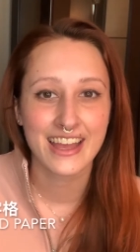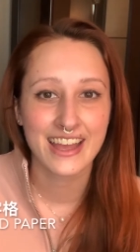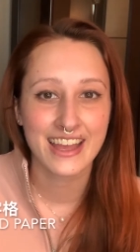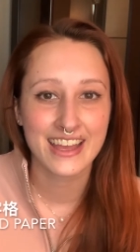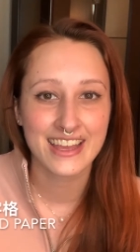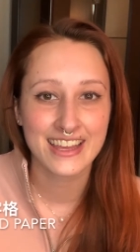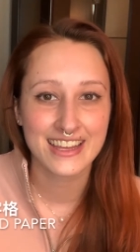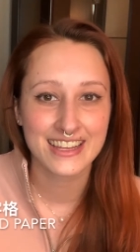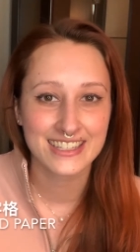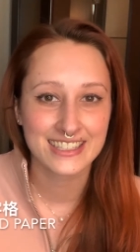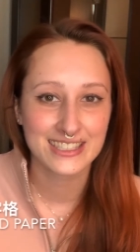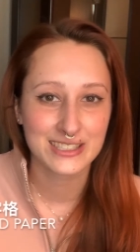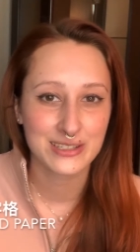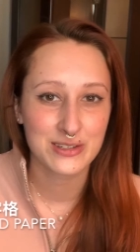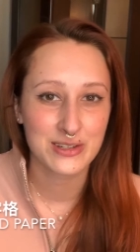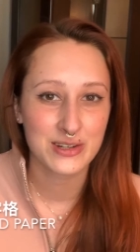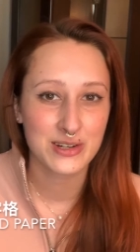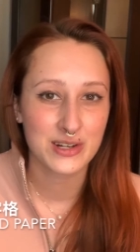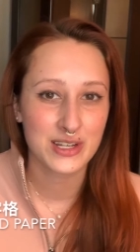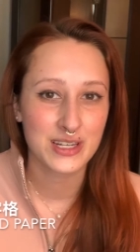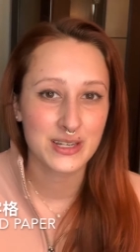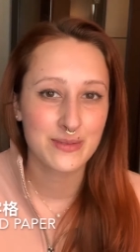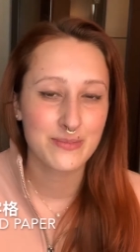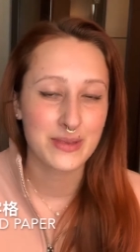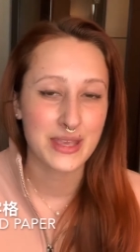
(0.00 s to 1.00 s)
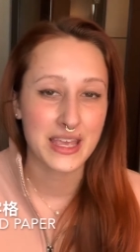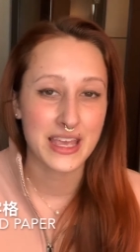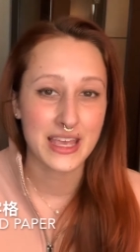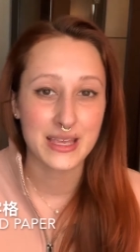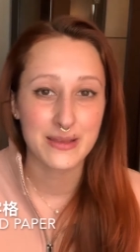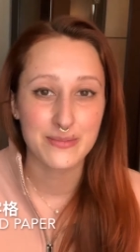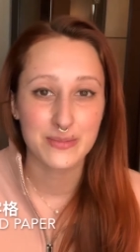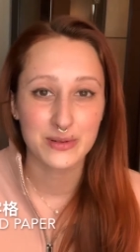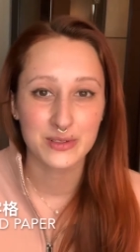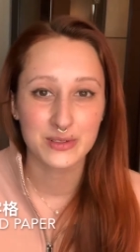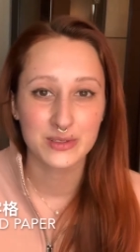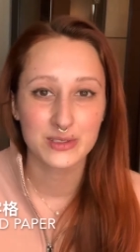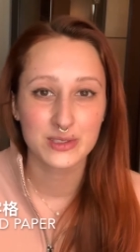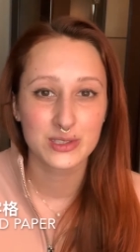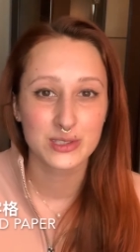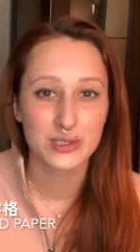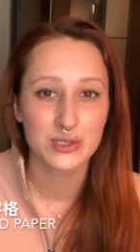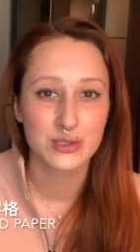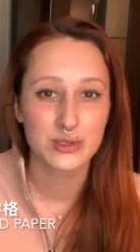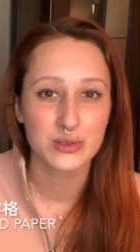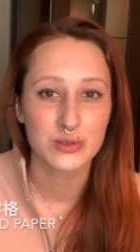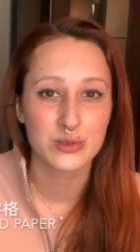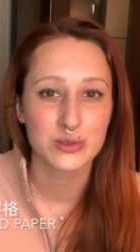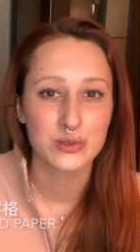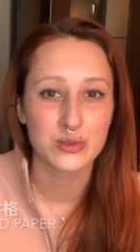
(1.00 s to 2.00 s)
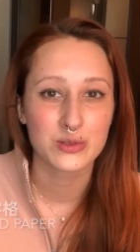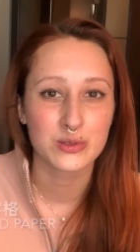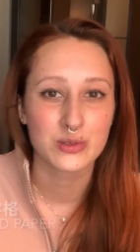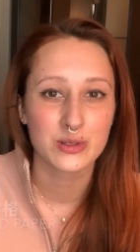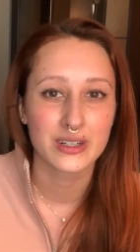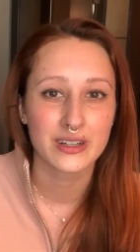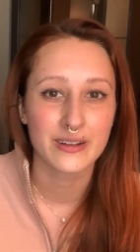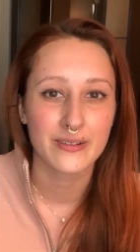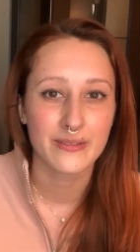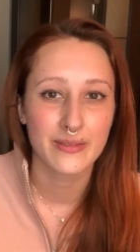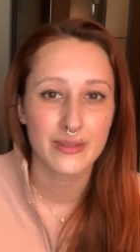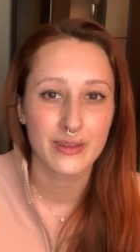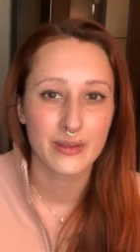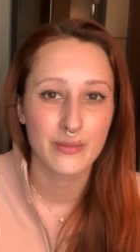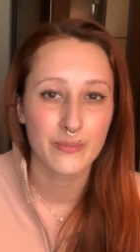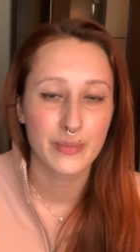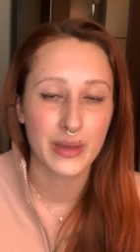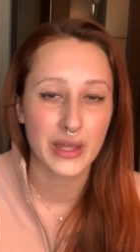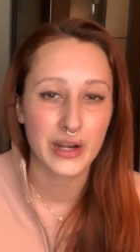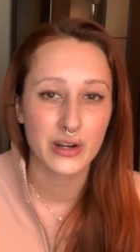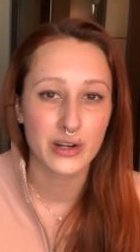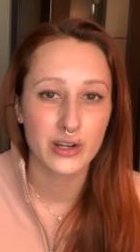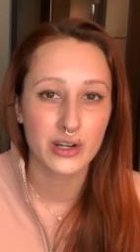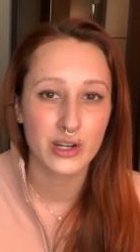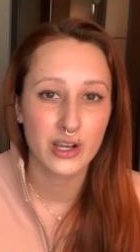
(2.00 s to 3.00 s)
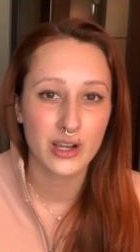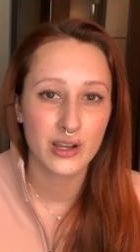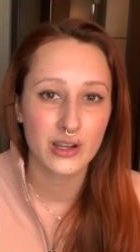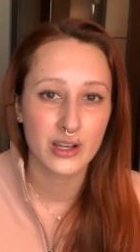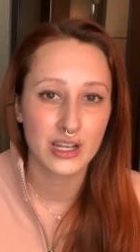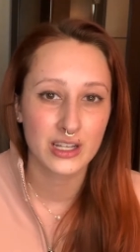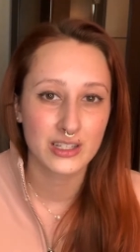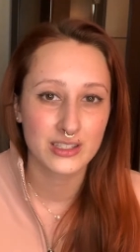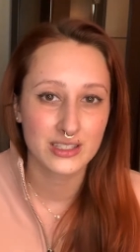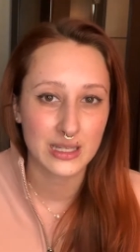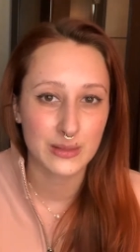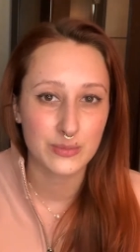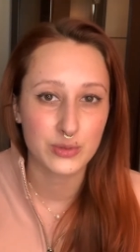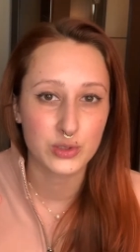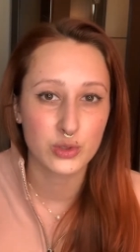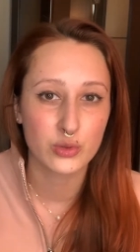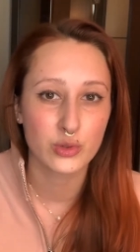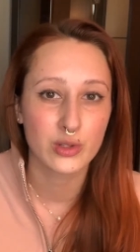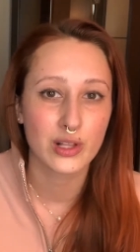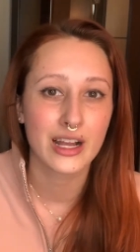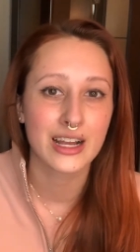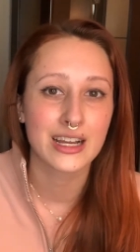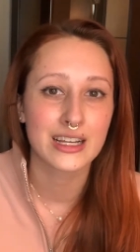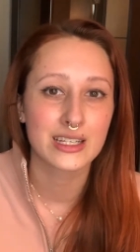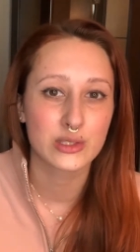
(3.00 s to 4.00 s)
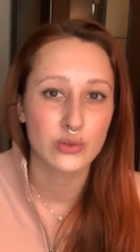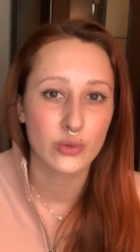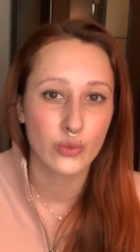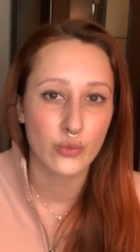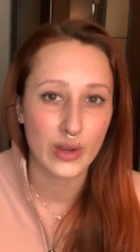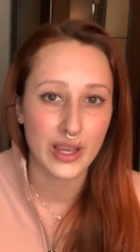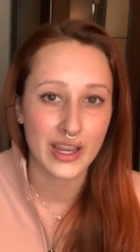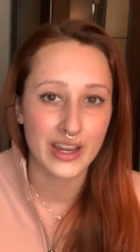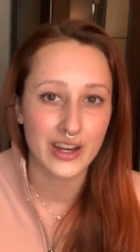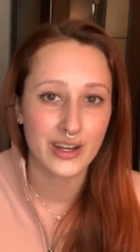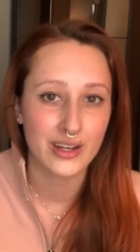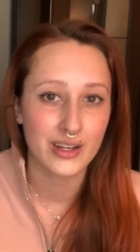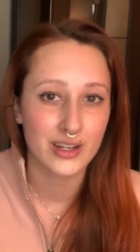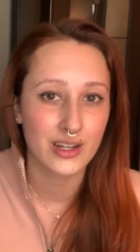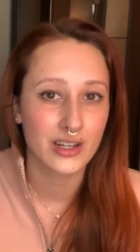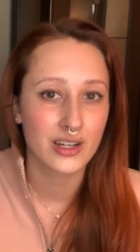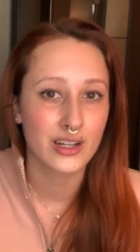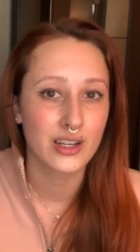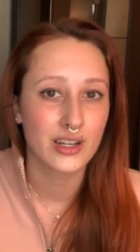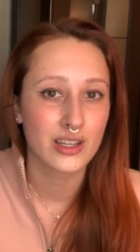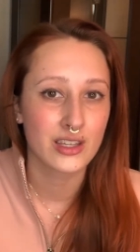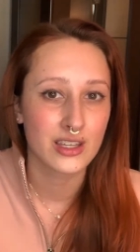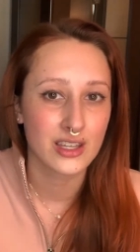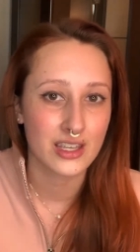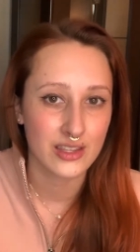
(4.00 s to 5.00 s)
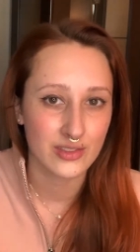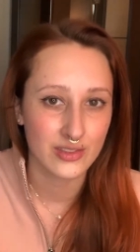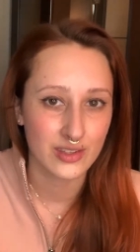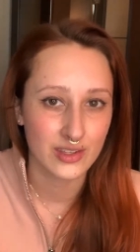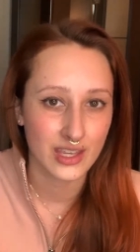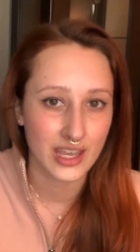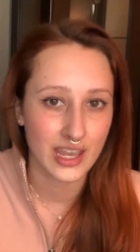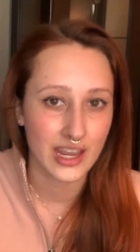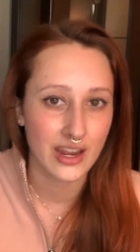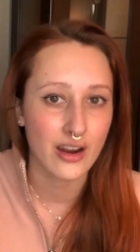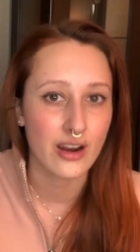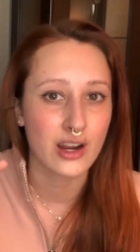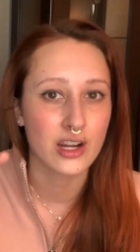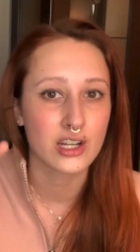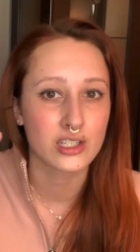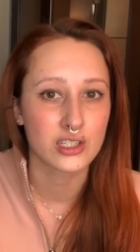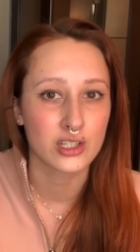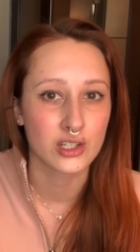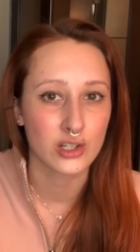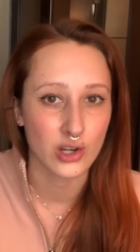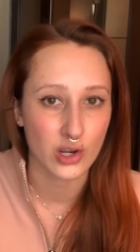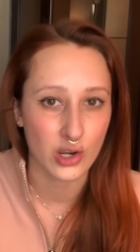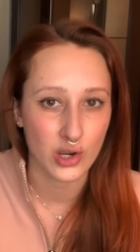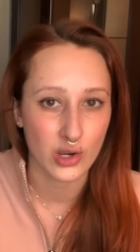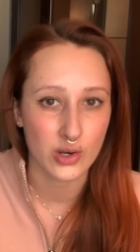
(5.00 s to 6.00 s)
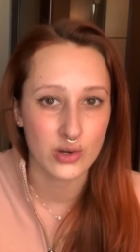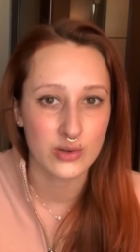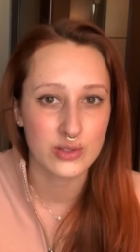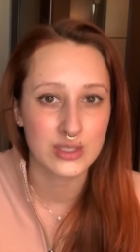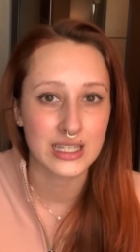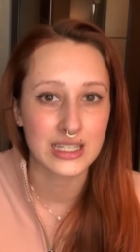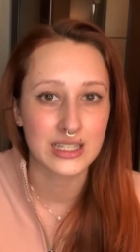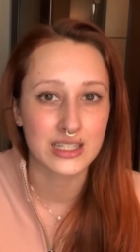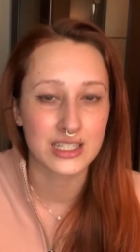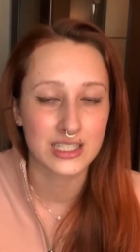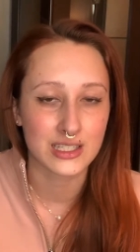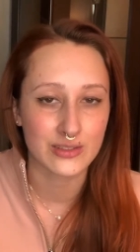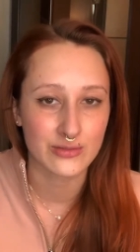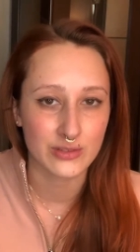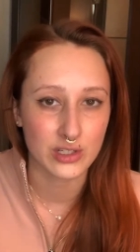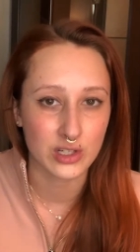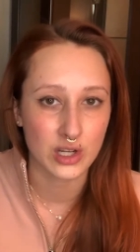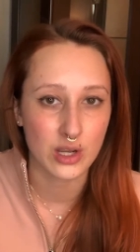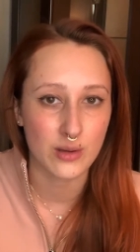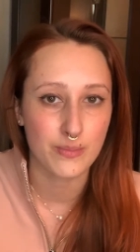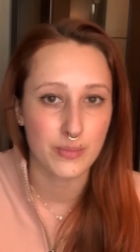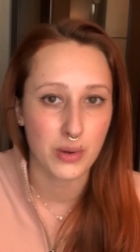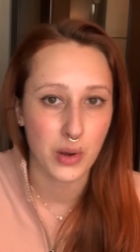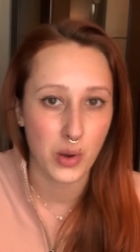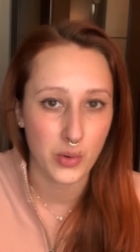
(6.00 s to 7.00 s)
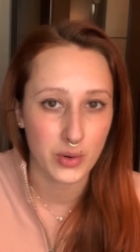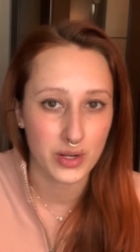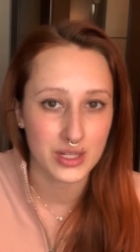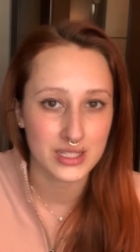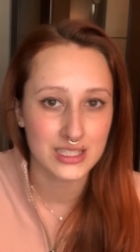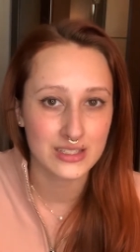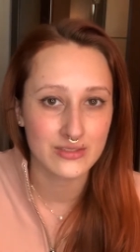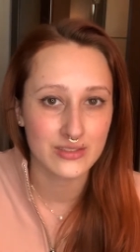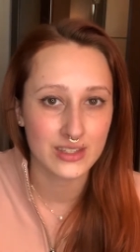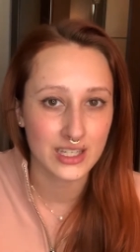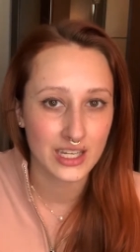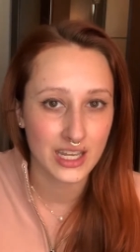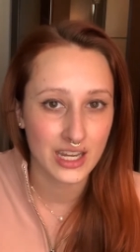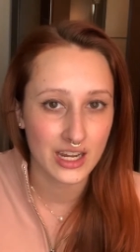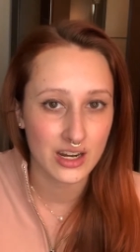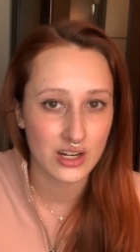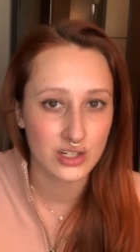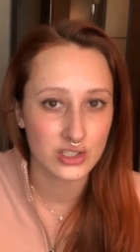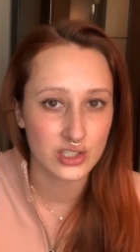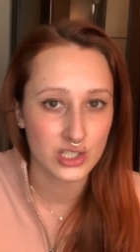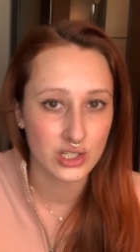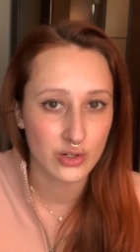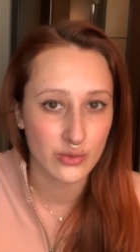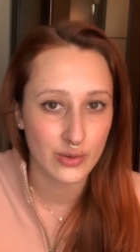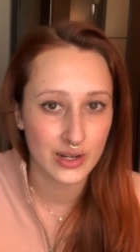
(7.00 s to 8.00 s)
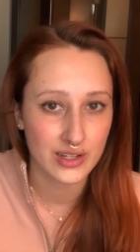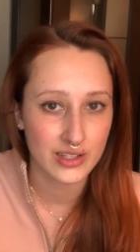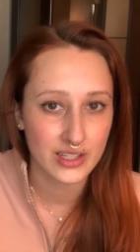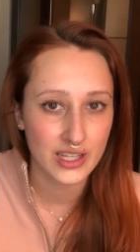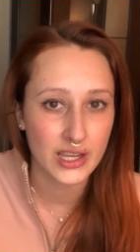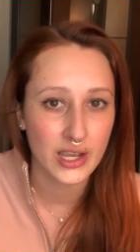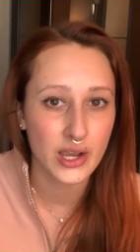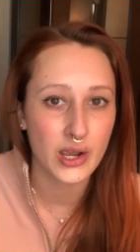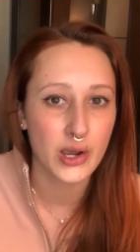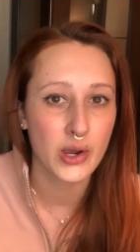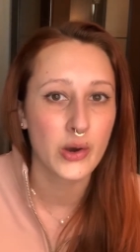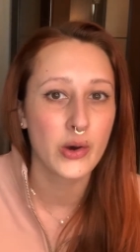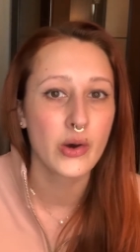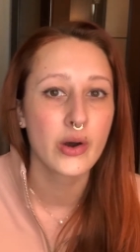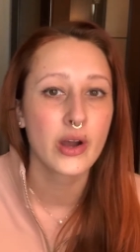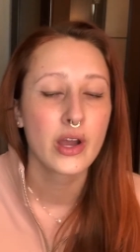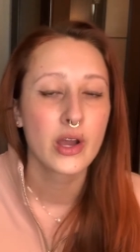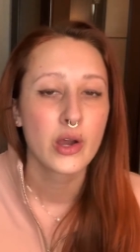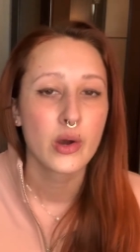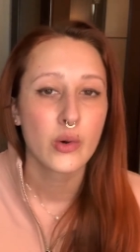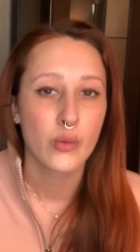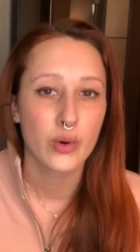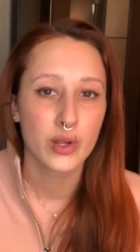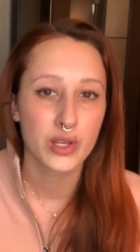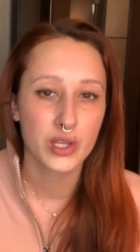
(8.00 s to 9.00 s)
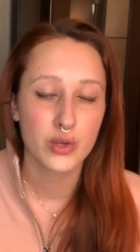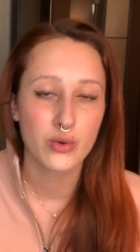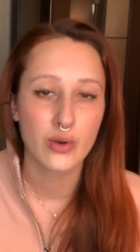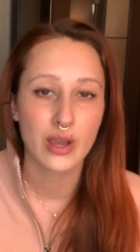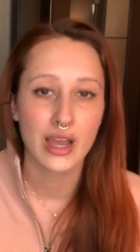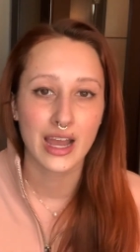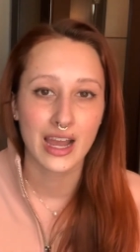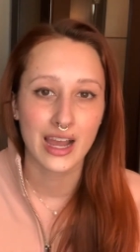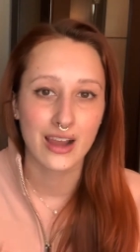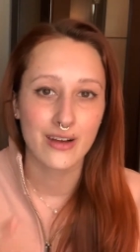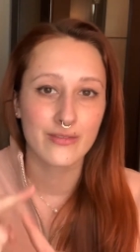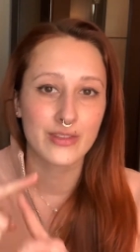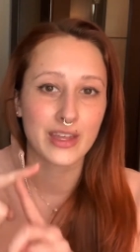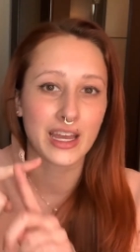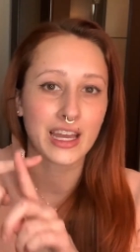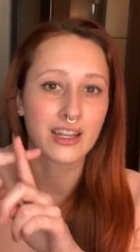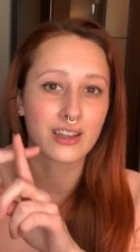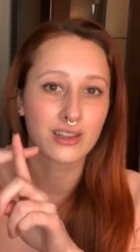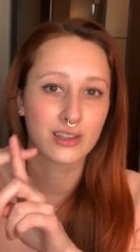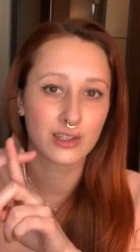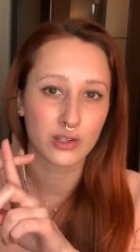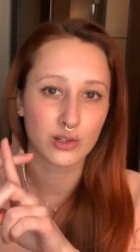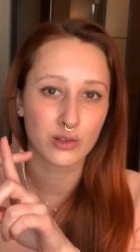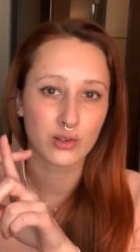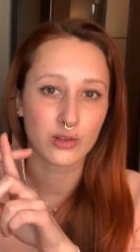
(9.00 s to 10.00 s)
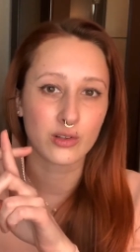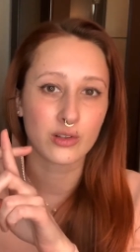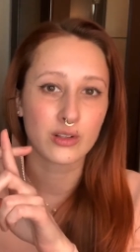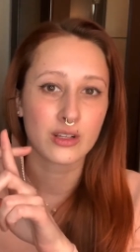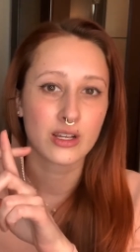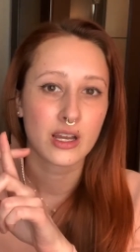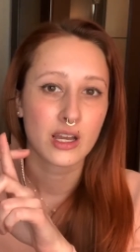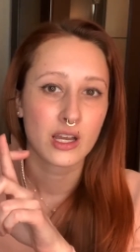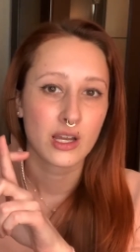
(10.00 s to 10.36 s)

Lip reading: And so you're going to be able to better conceptualize where the character goes and the different components of the character, where they go, when you have that little